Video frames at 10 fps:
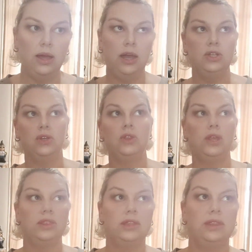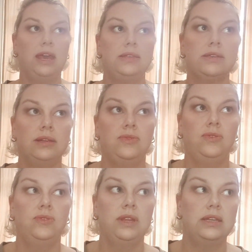I don't think
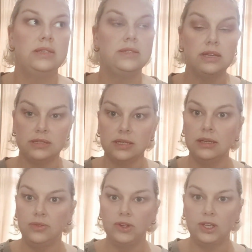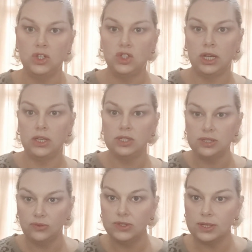that is as significant a change
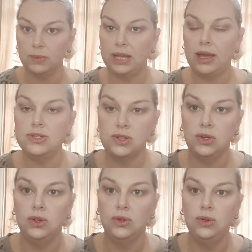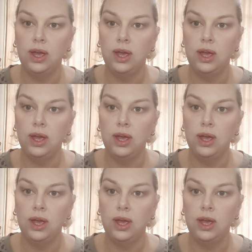as for somebody else who